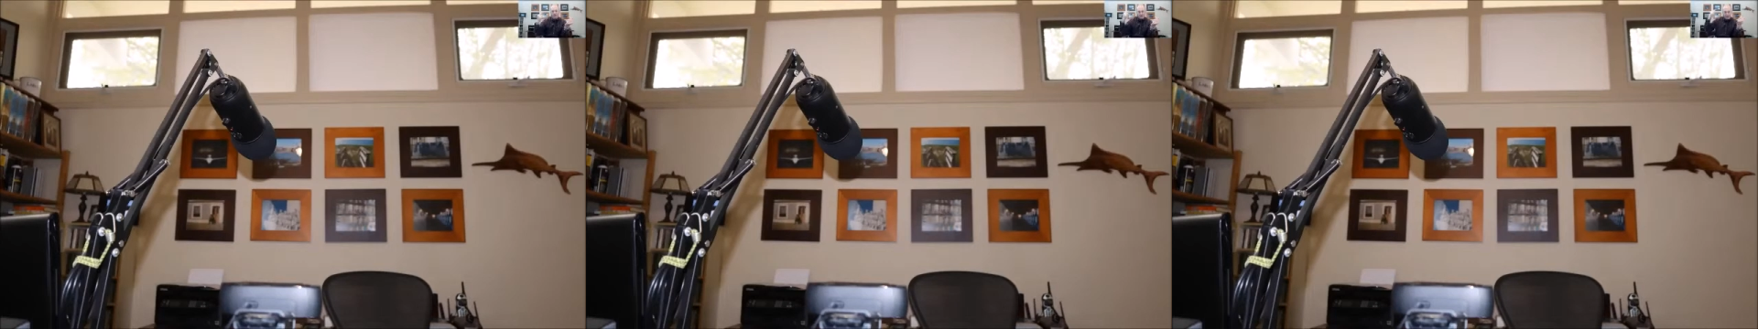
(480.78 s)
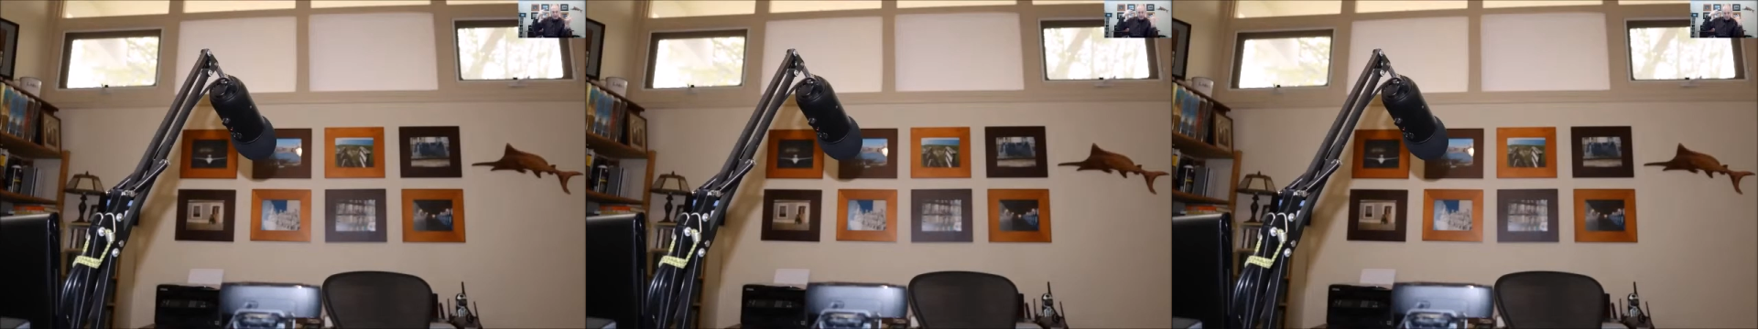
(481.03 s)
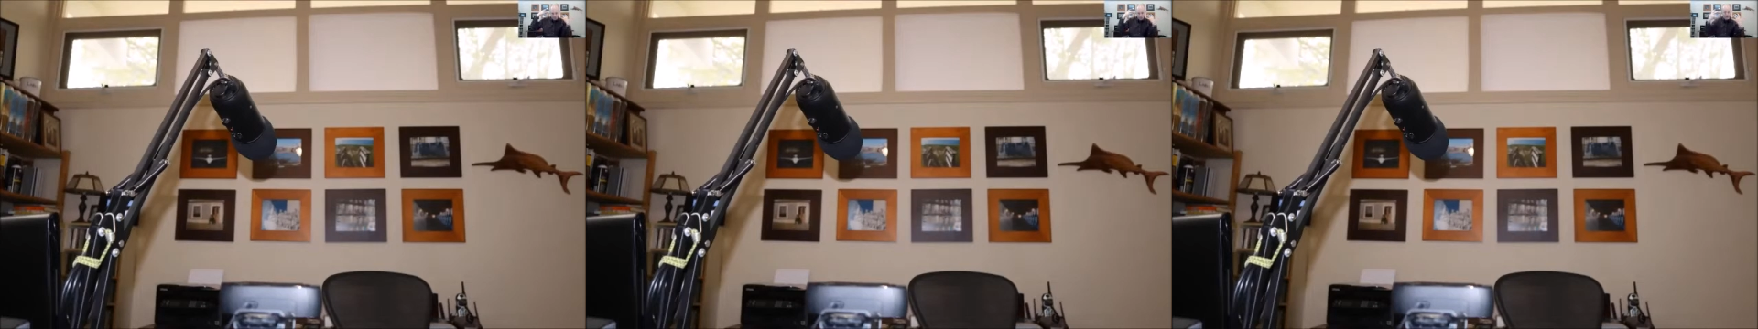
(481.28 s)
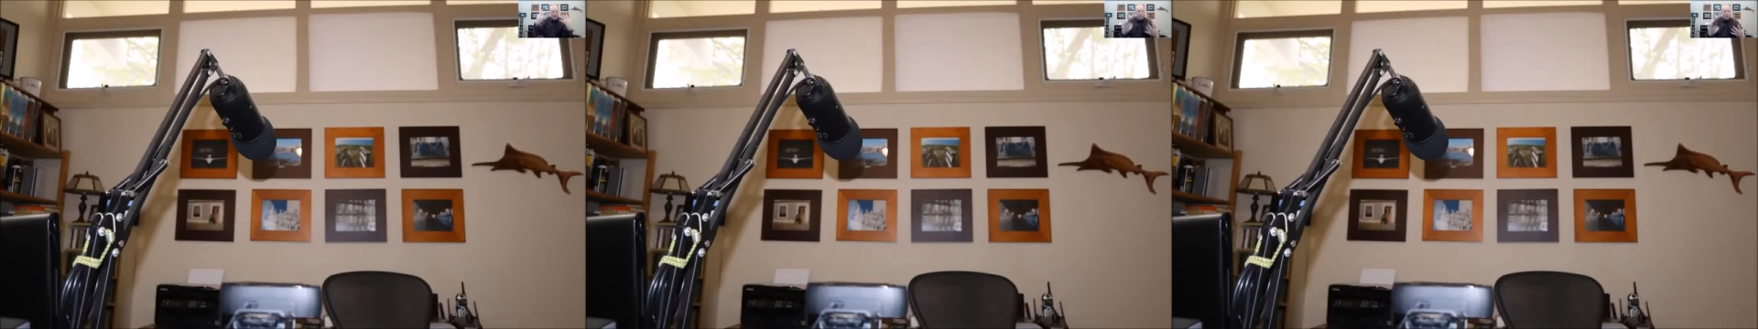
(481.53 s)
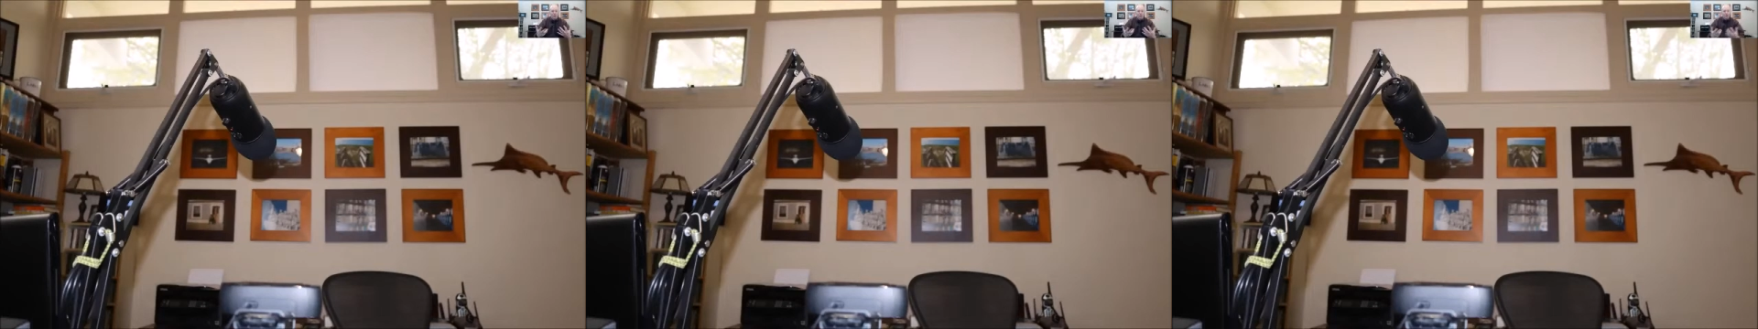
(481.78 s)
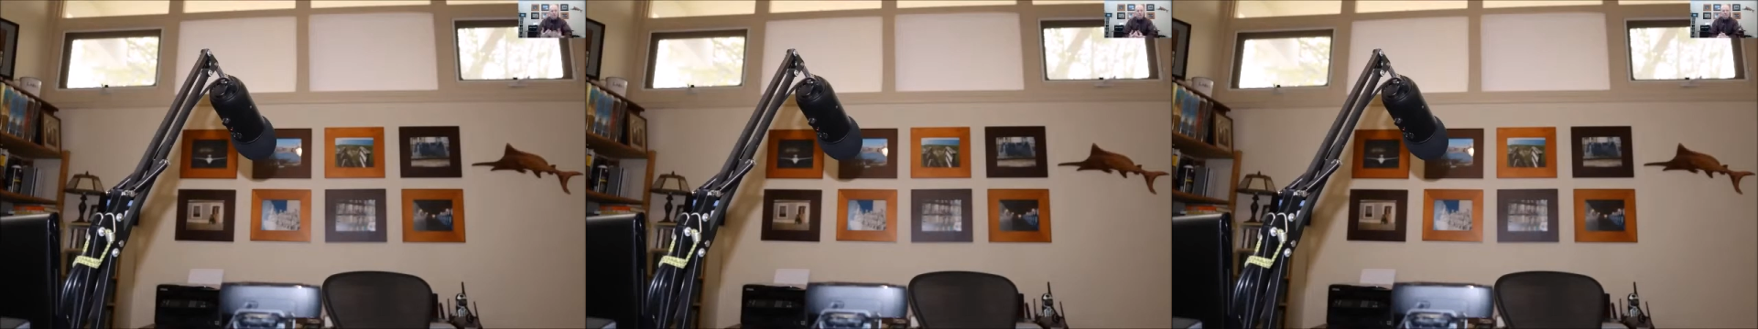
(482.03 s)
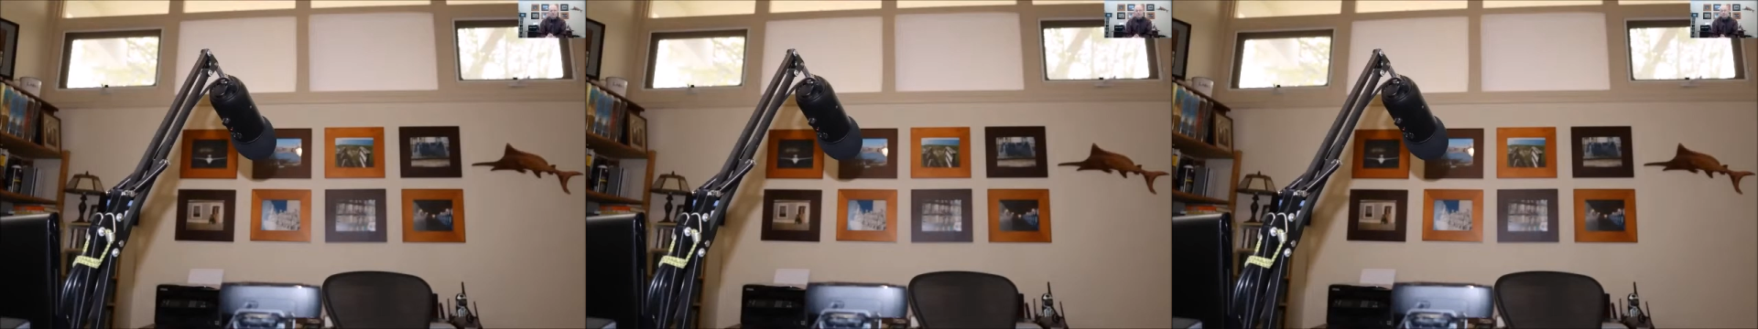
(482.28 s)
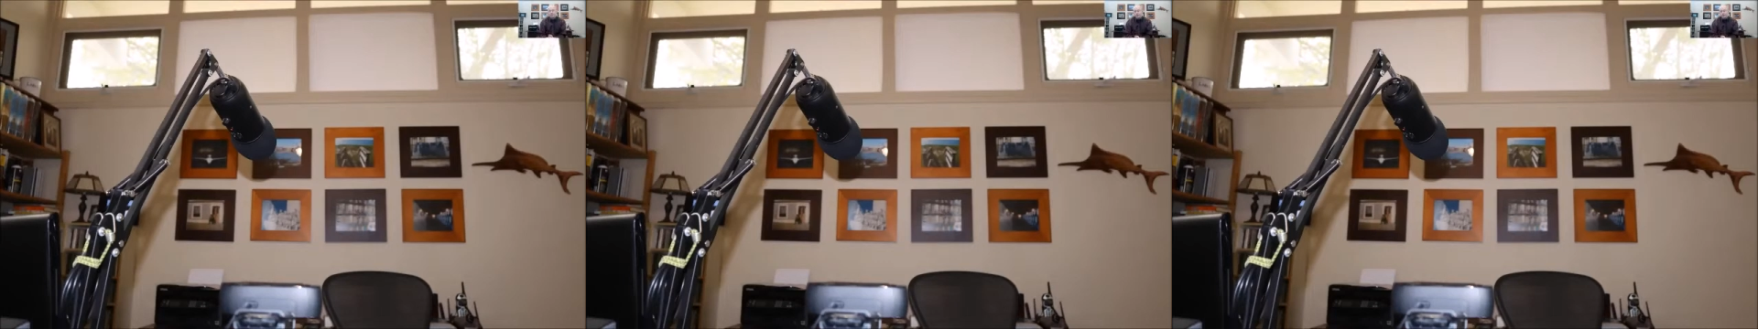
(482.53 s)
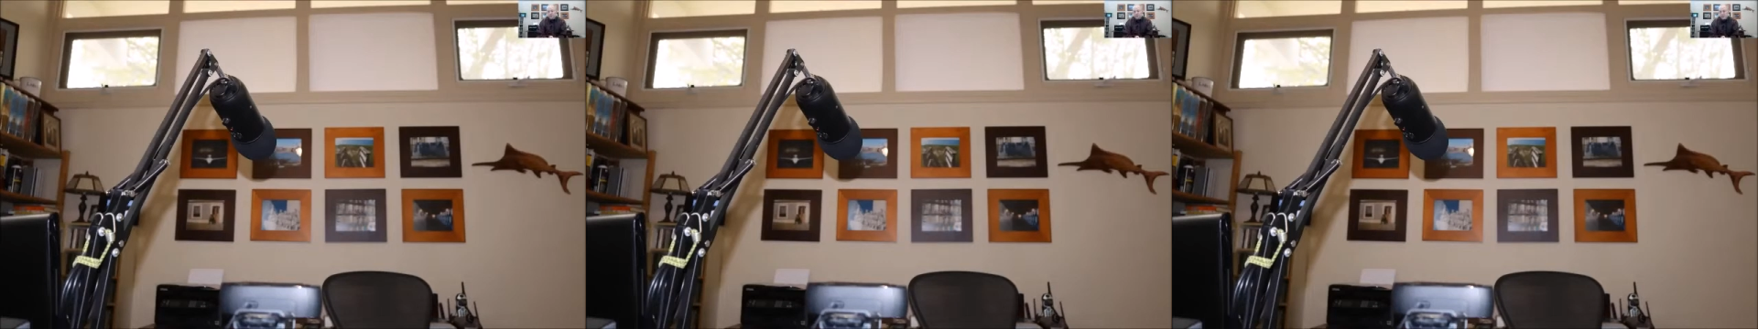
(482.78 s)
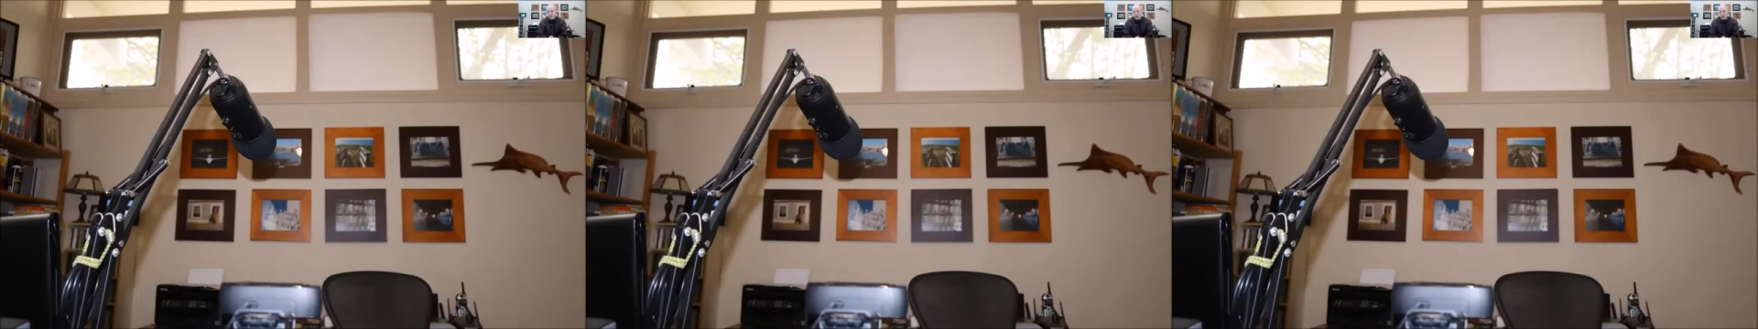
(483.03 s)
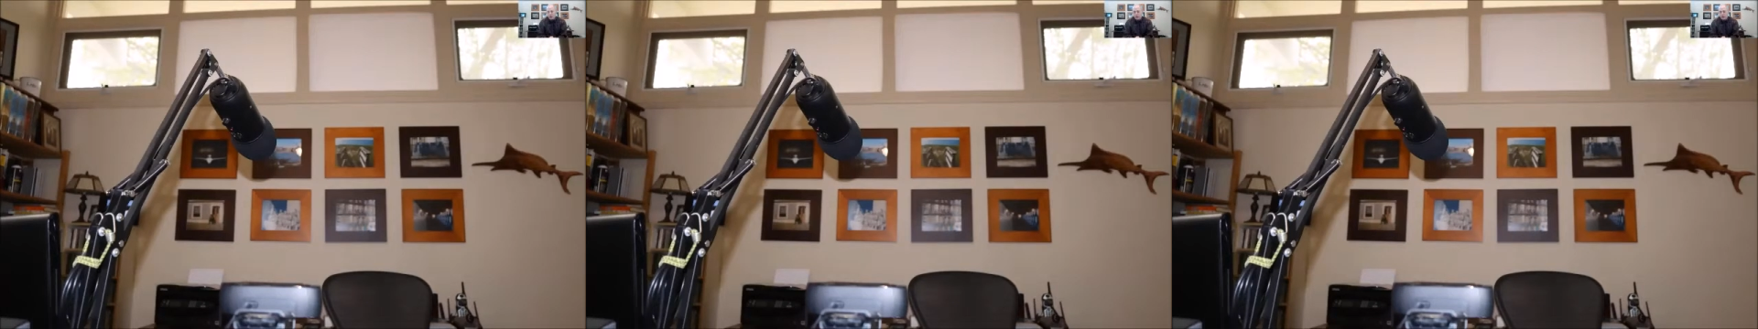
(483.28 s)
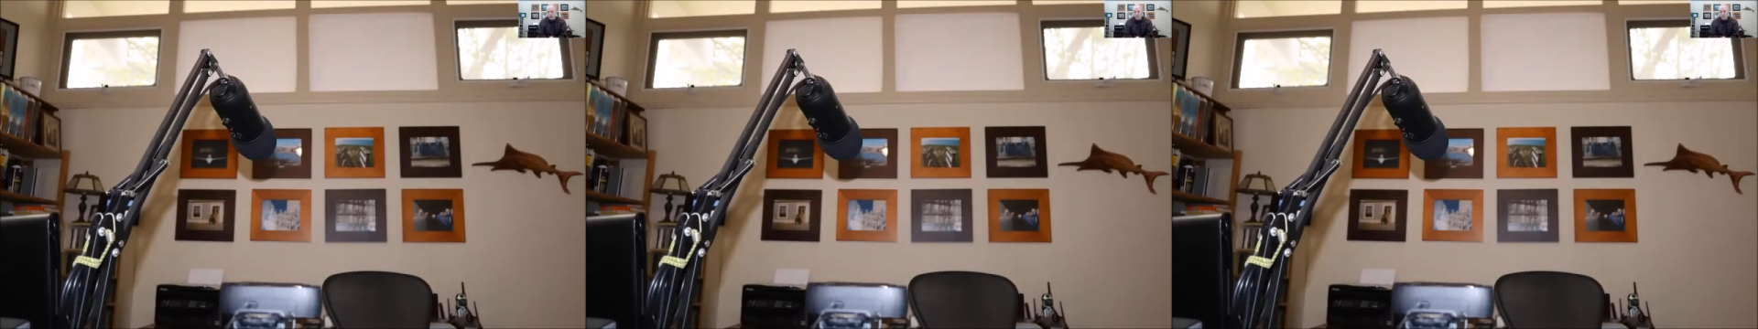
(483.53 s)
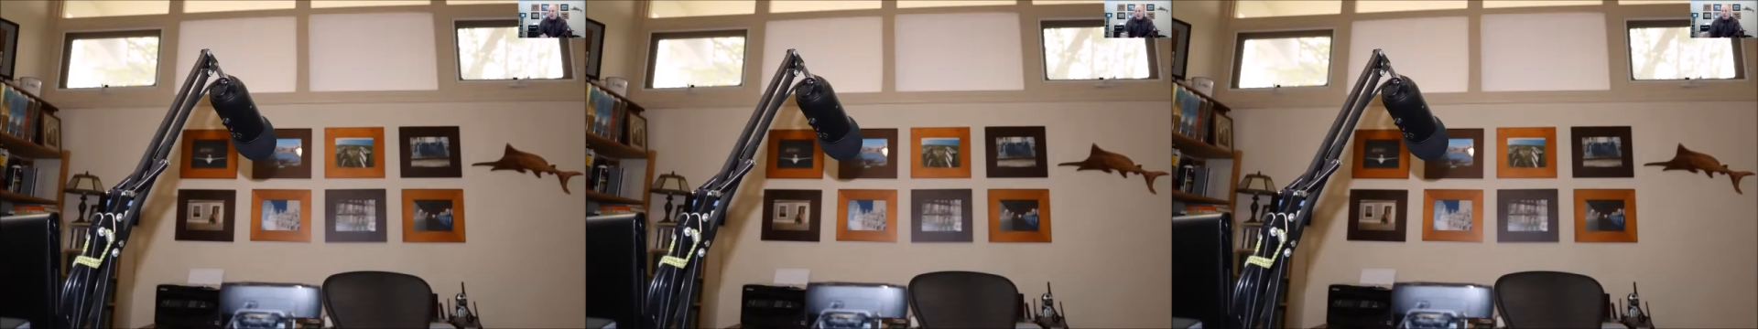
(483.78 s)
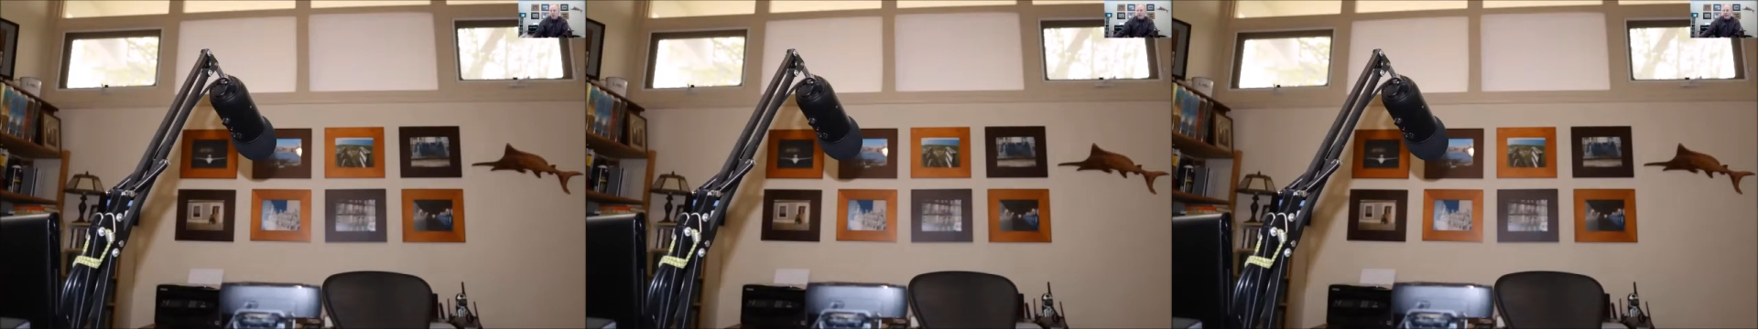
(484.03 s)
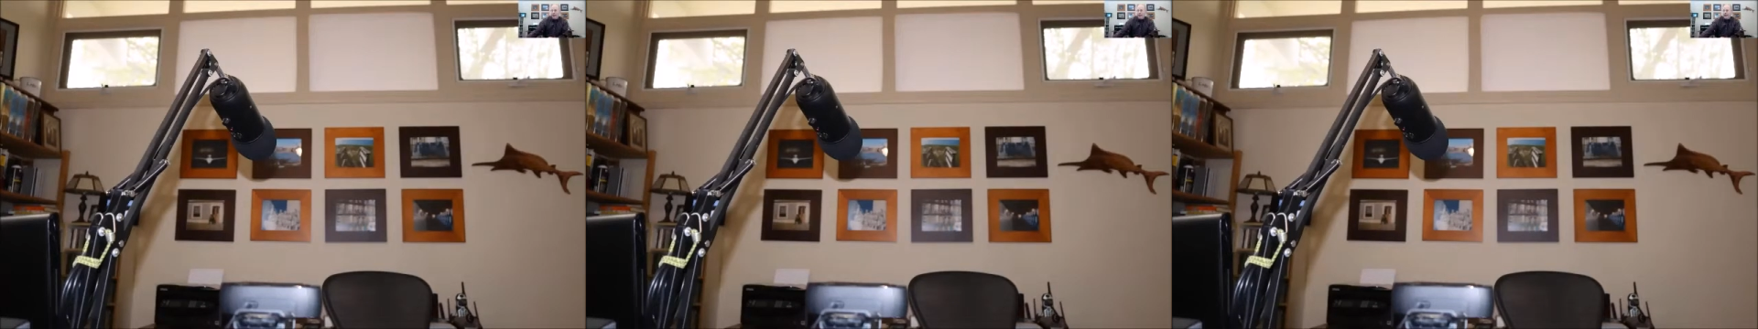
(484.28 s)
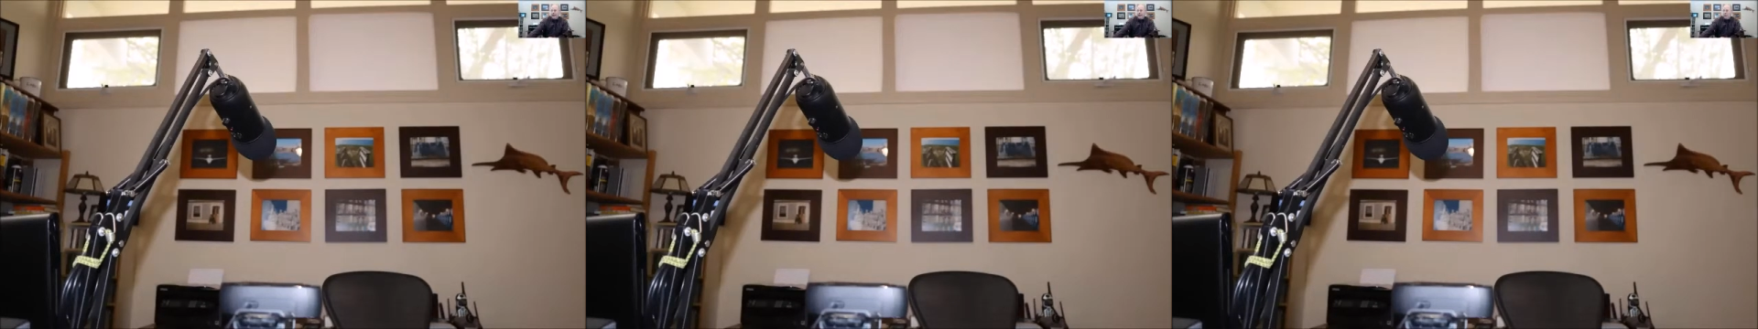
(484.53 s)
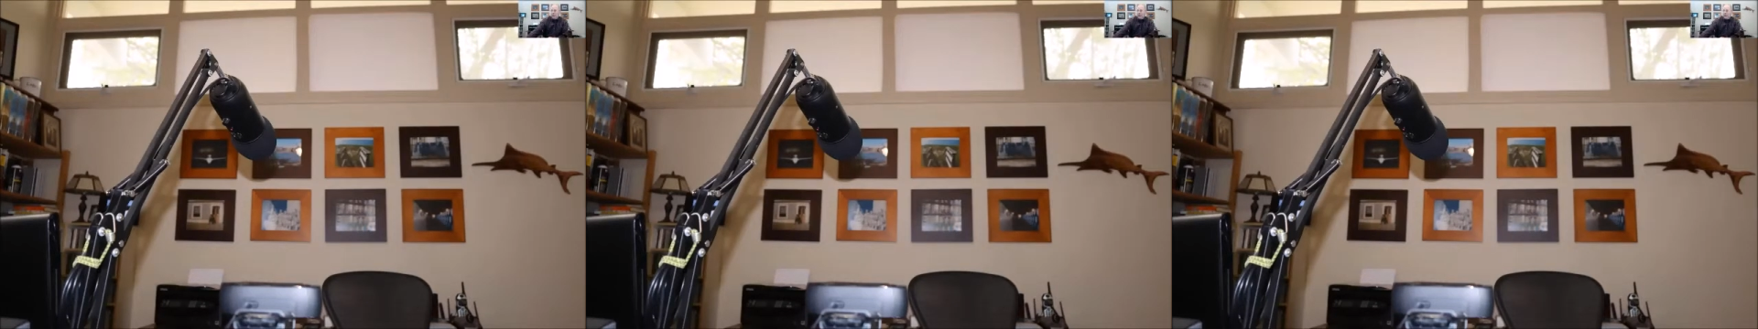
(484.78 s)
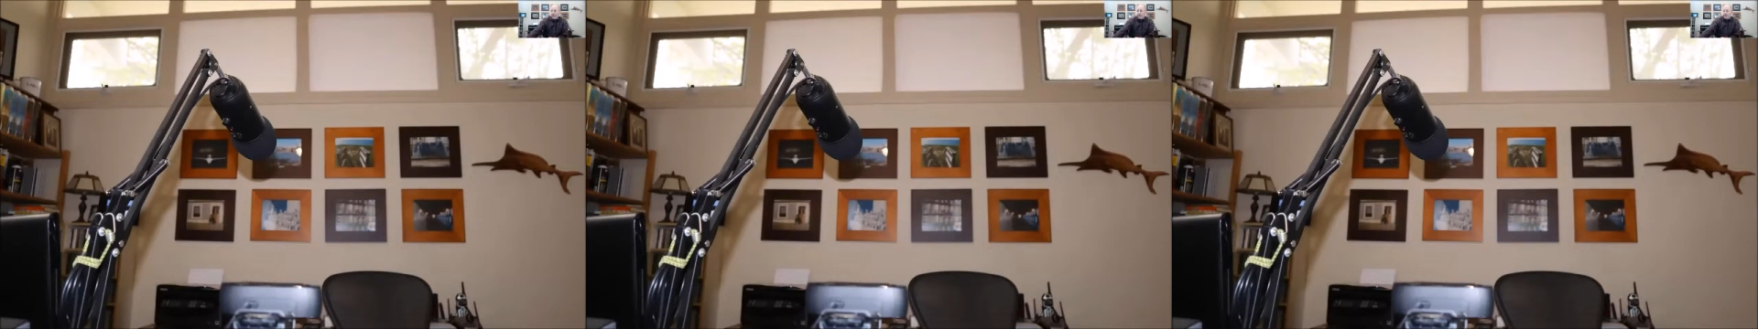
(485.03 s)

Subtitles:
No face is visible, so there are no lips to read.